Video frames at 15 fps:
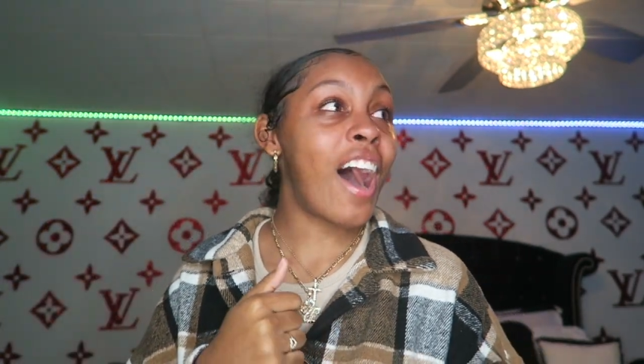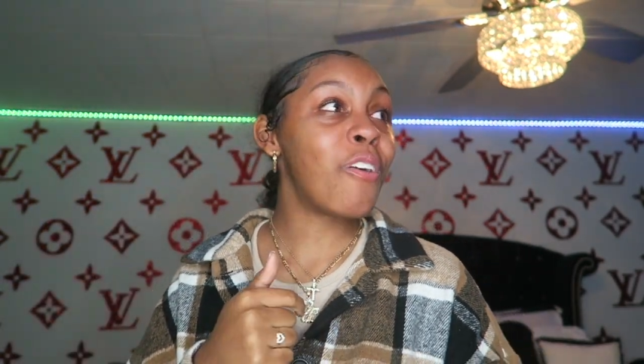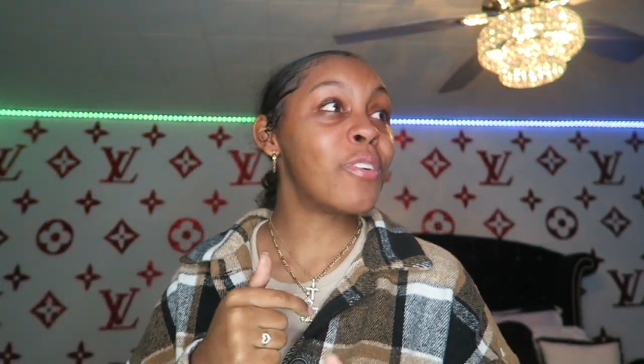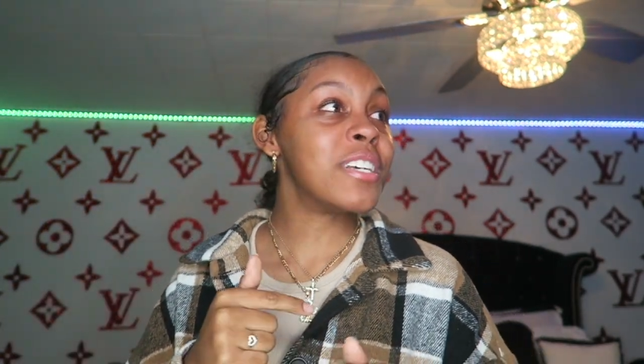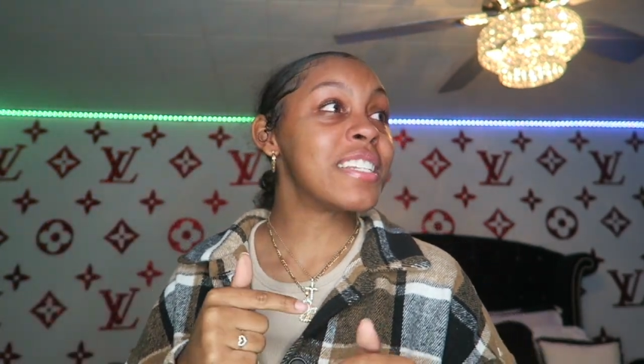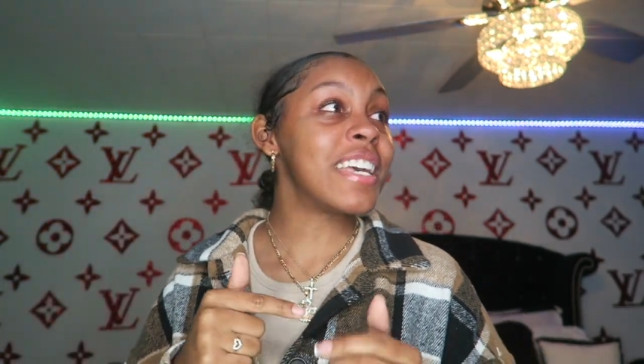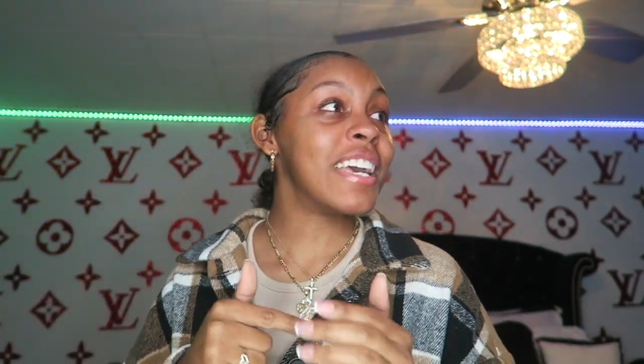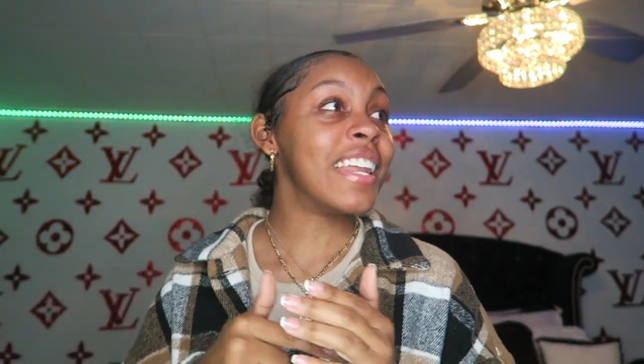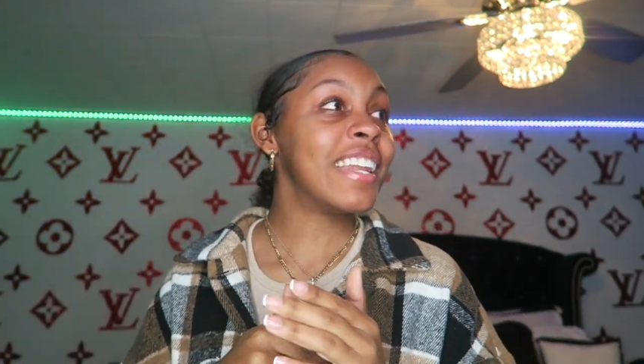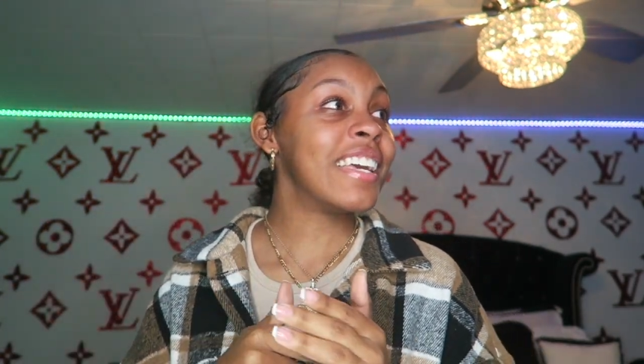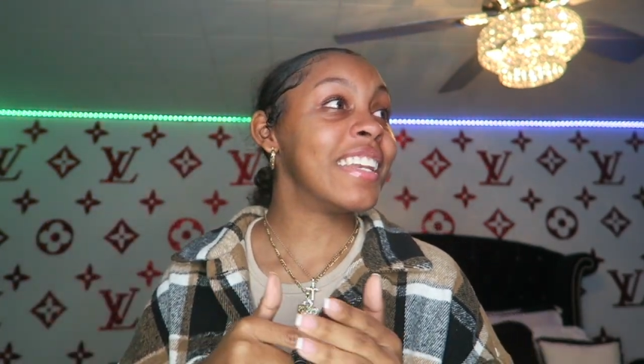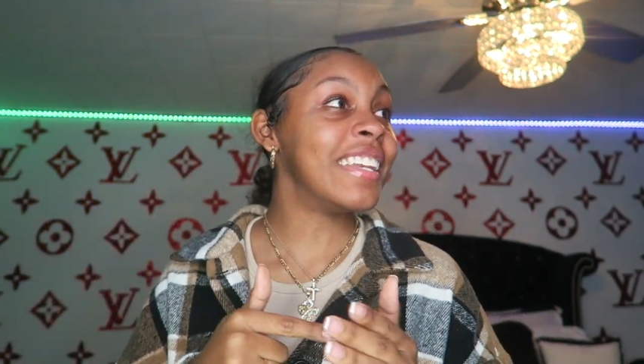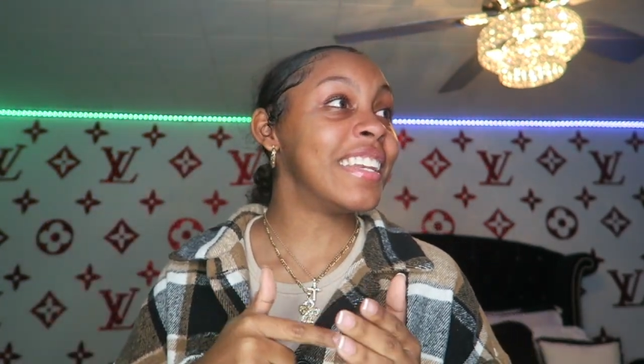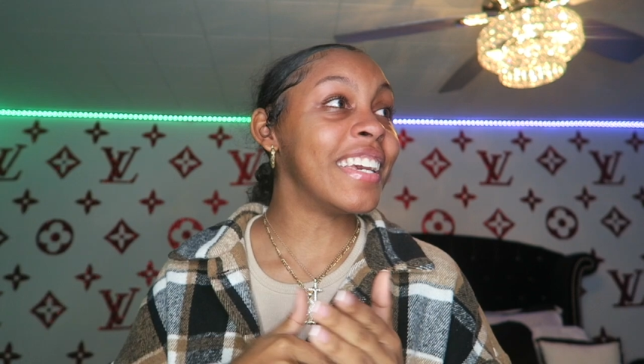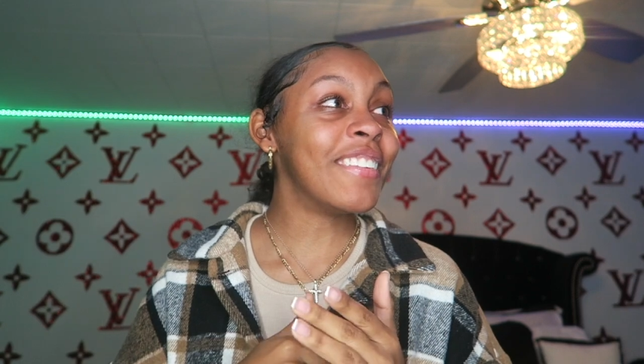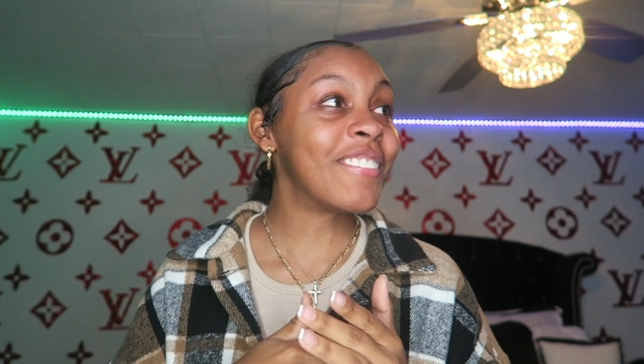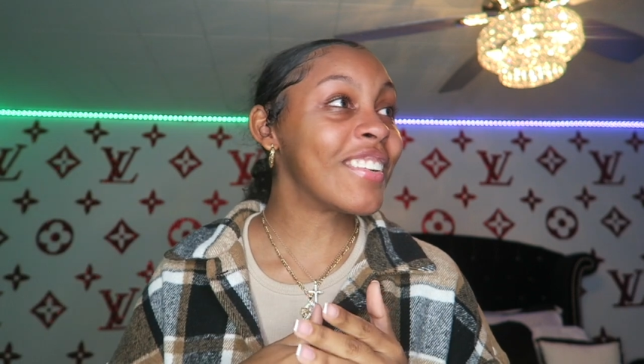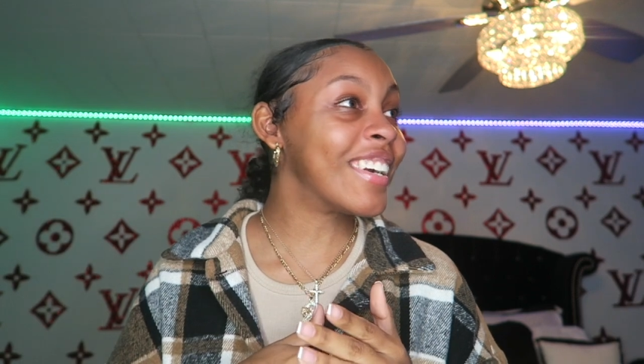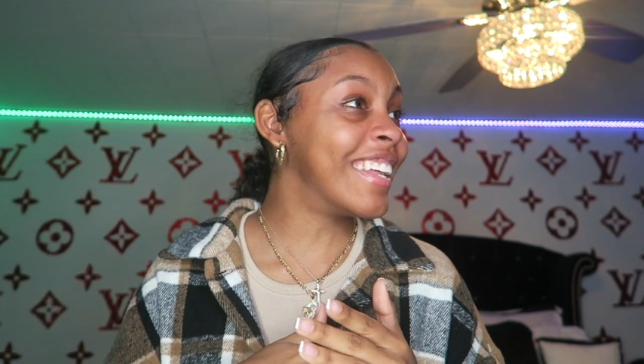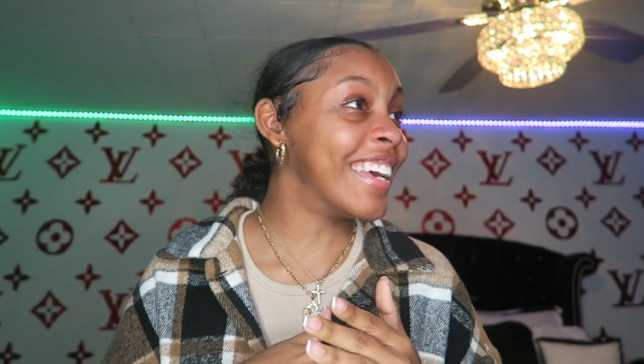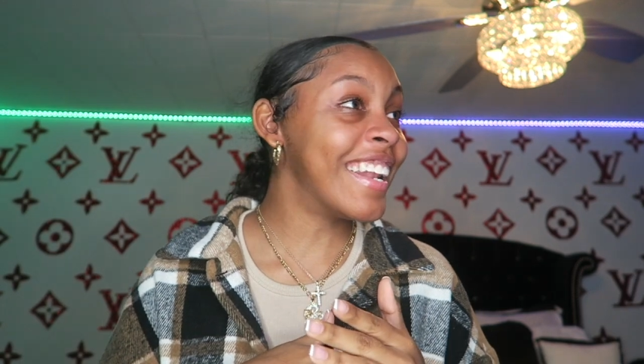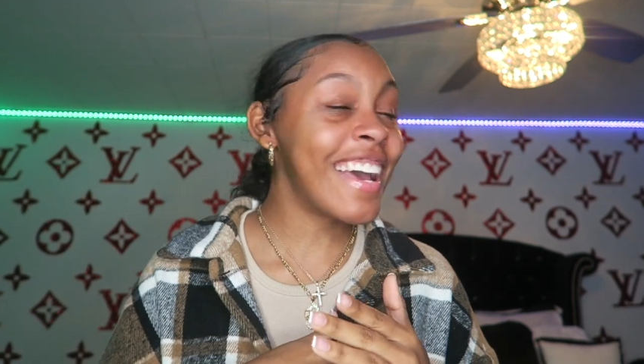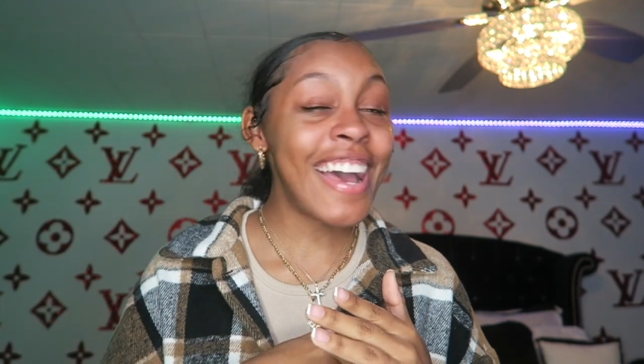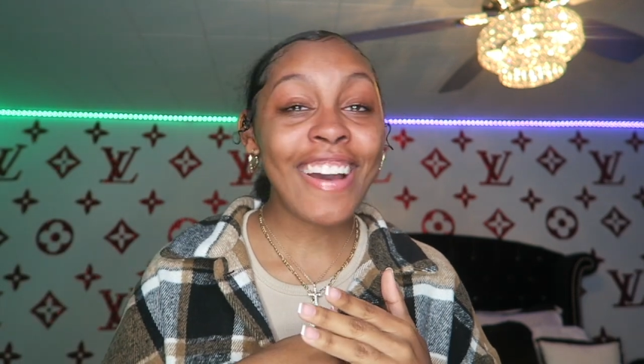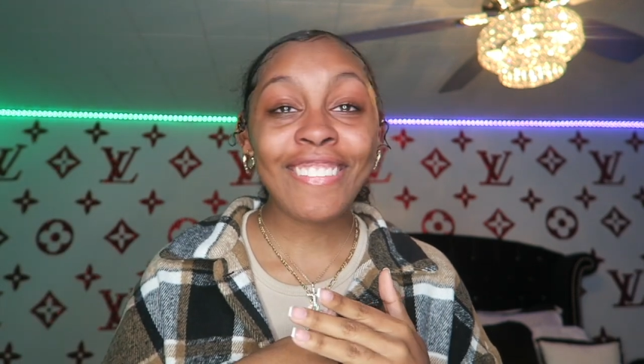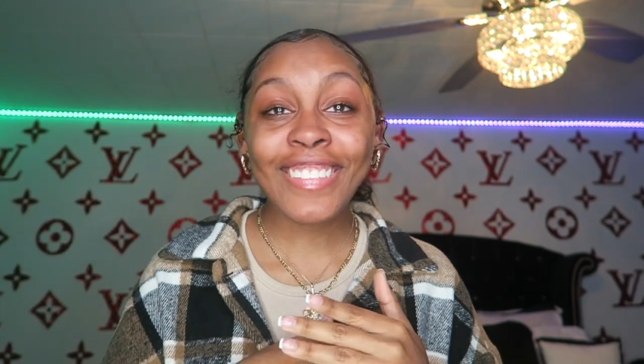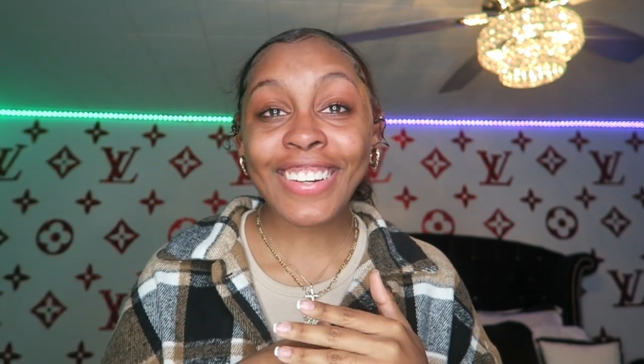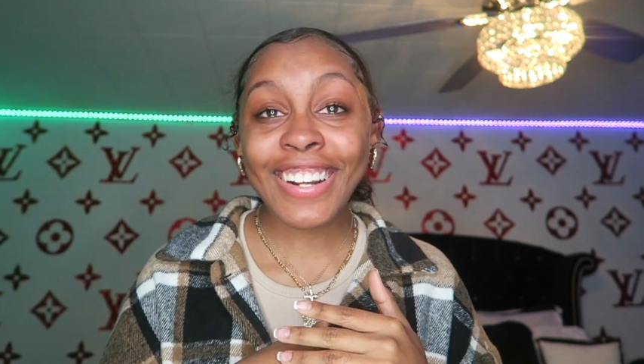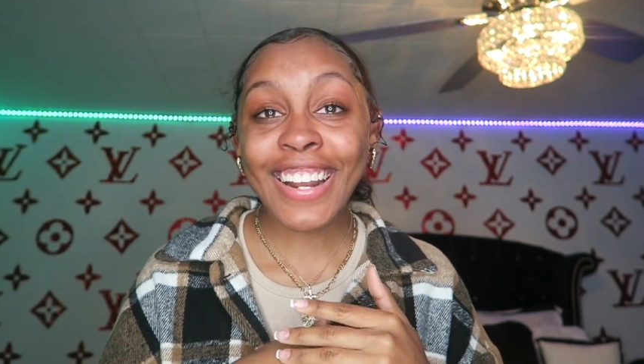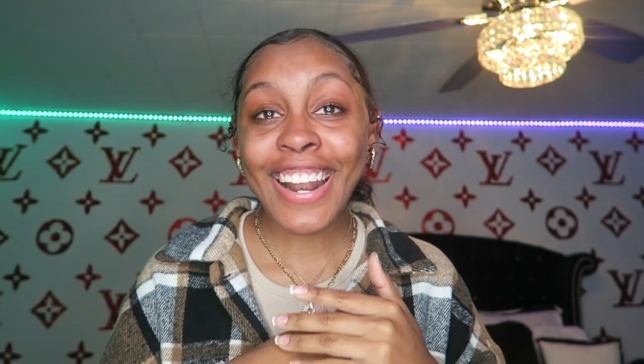I was in it deeper than
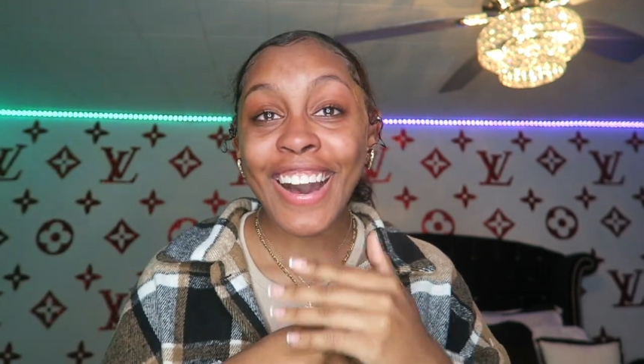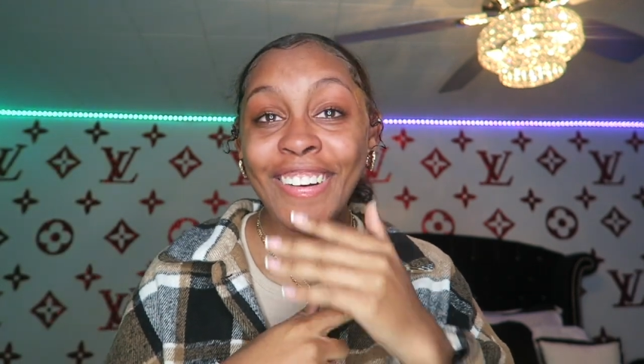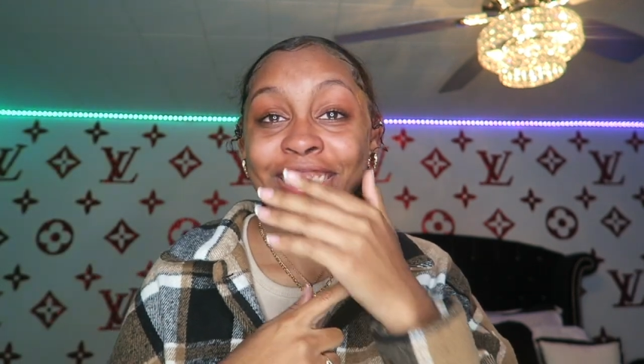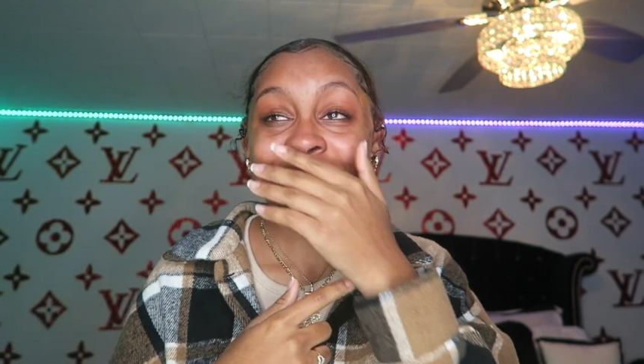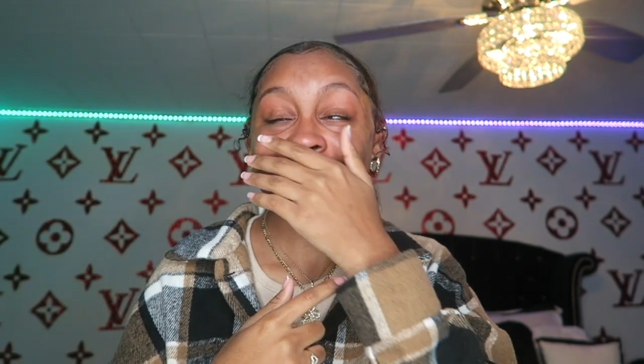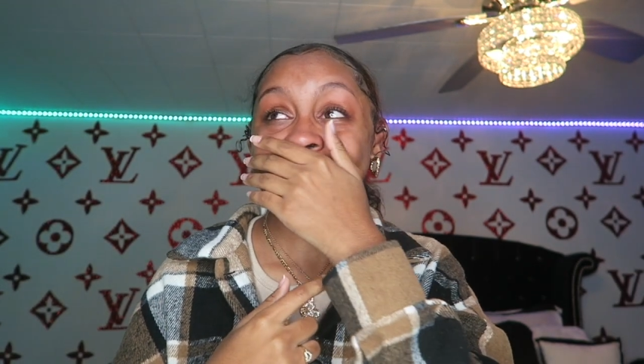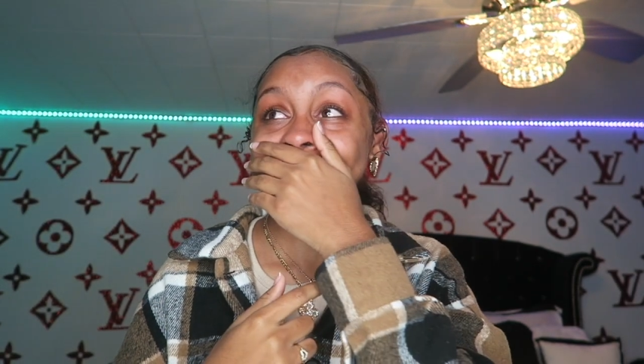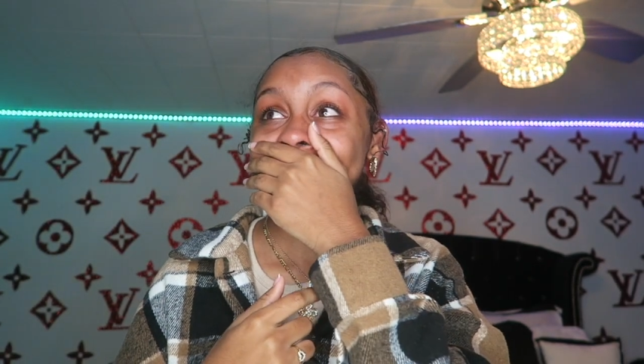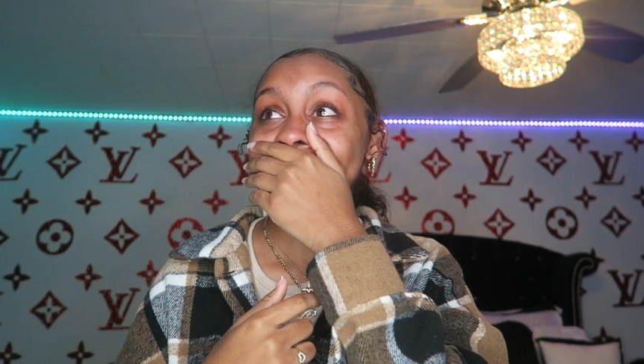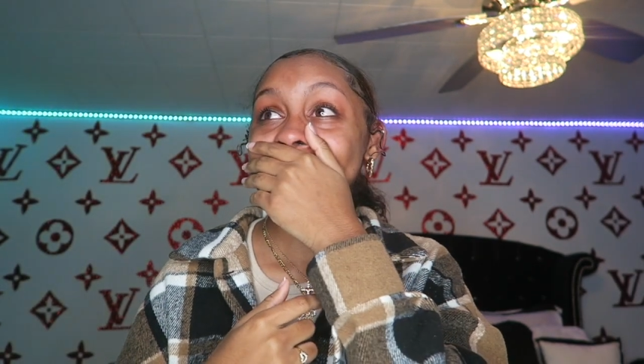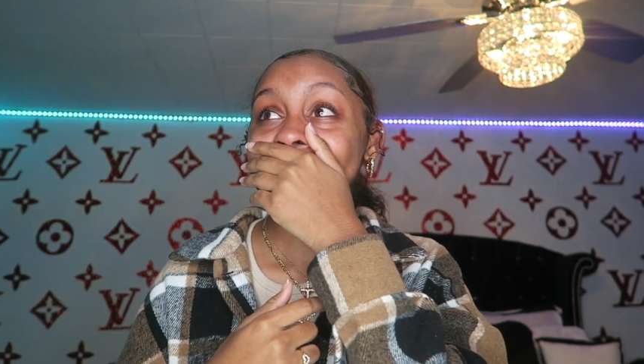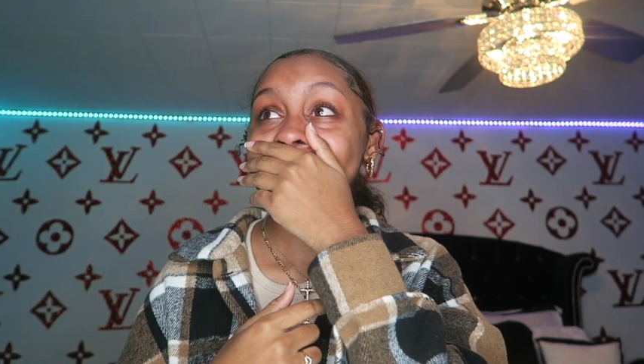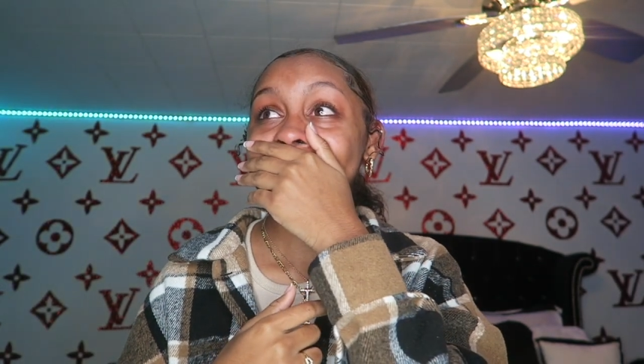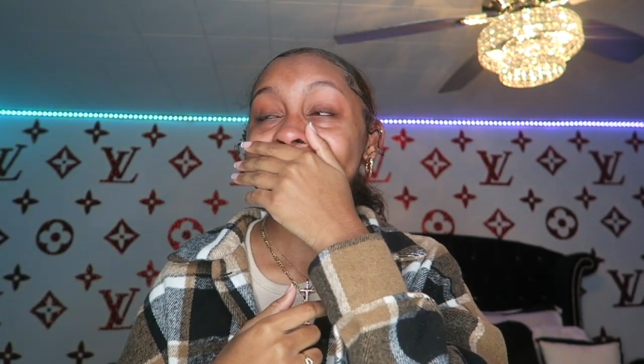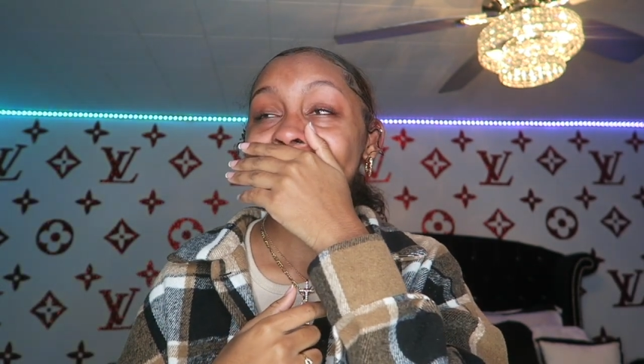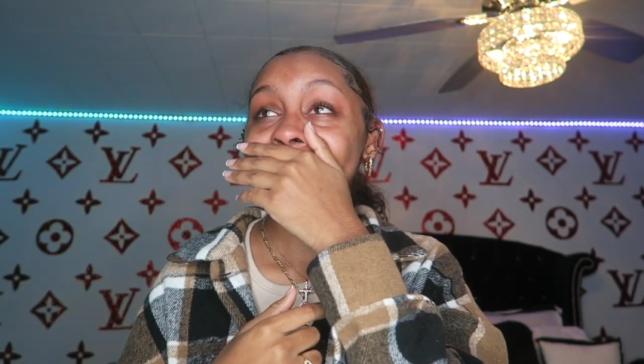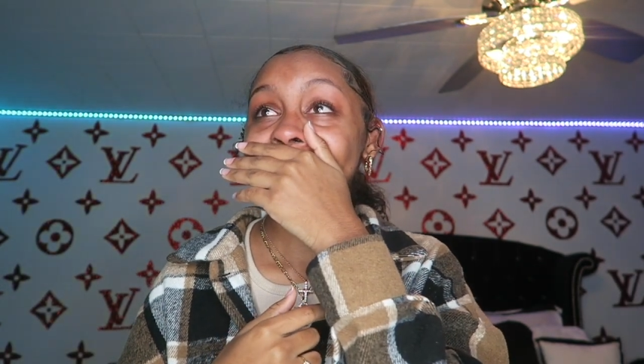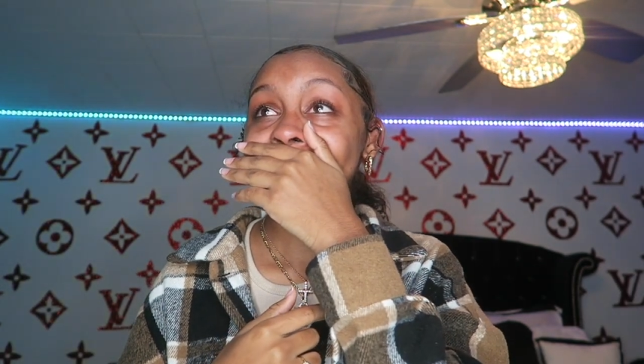ever, and I was just like,